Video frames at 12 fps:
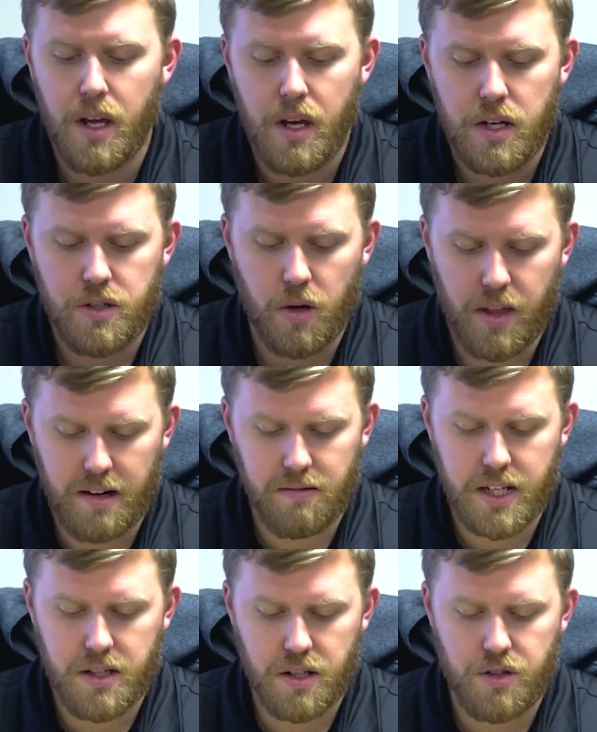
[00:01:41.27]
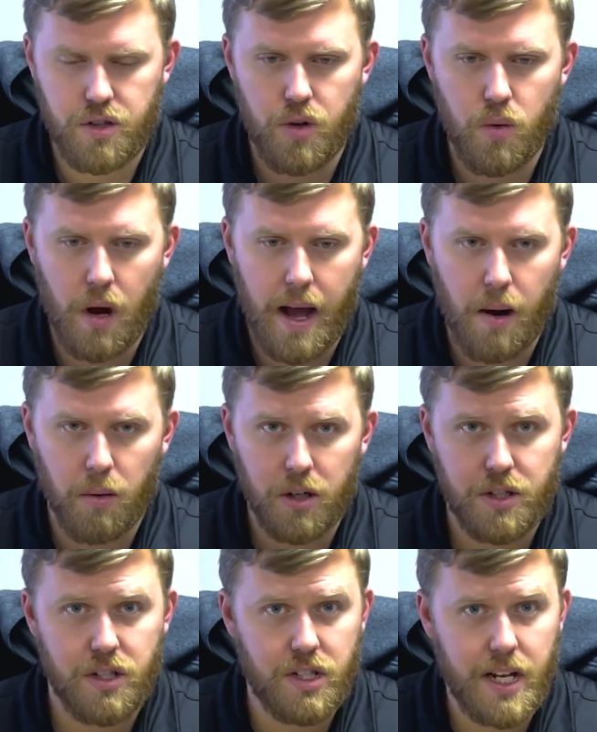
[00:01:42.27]
So that leads us to our
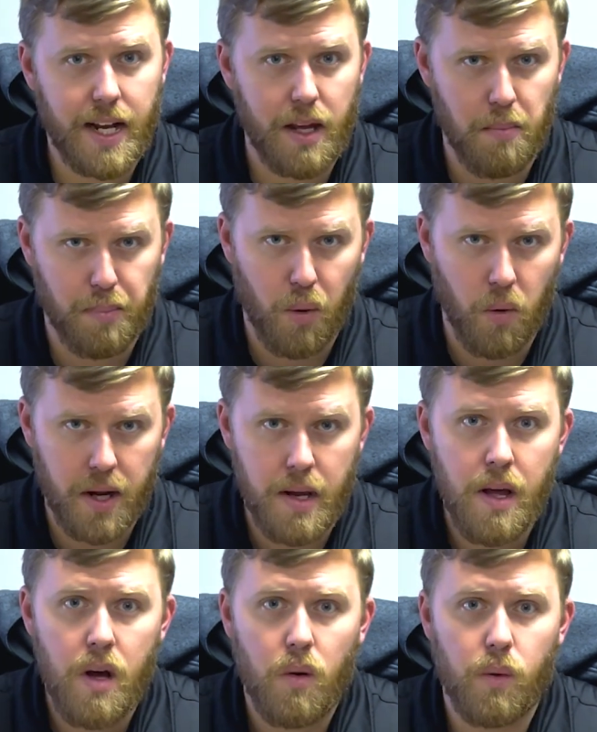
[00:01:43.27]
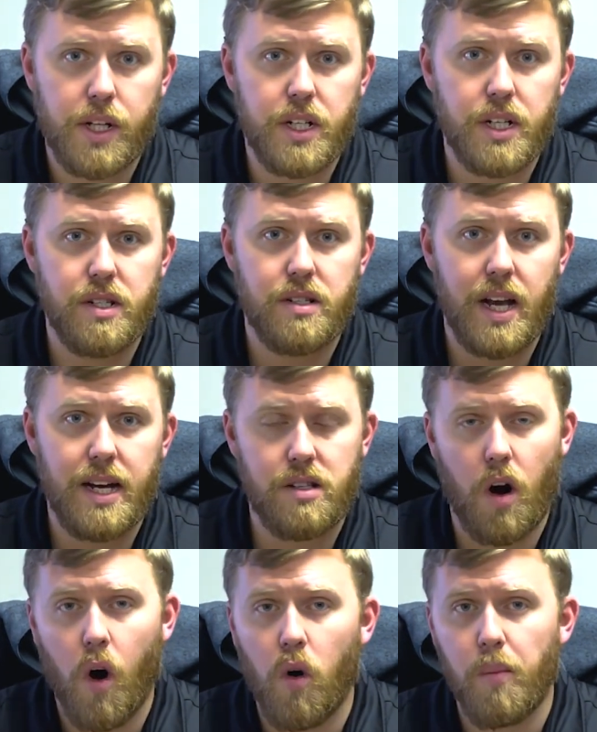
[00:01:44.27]
second point, which is, as a
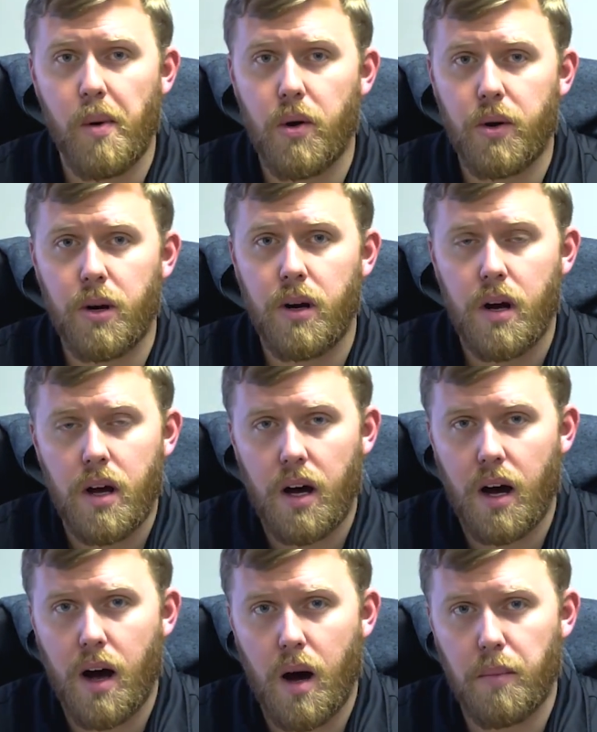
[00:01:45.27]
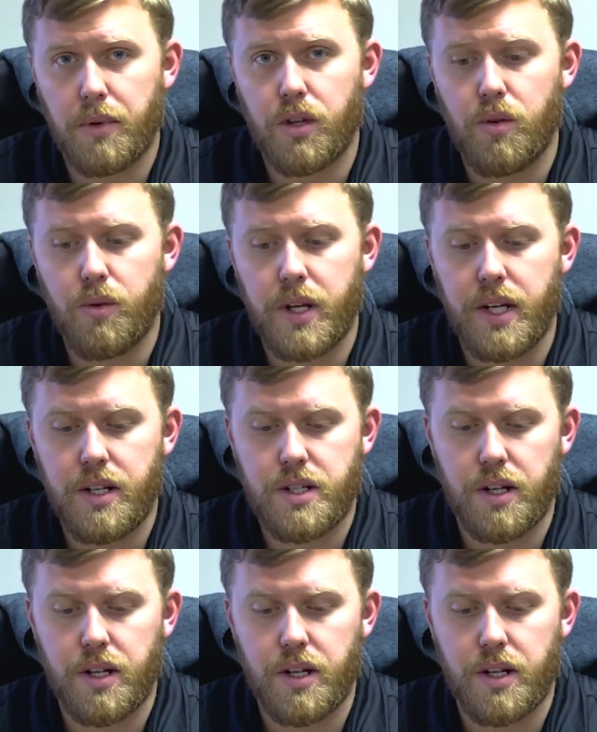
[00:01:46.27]
homeowner, you need to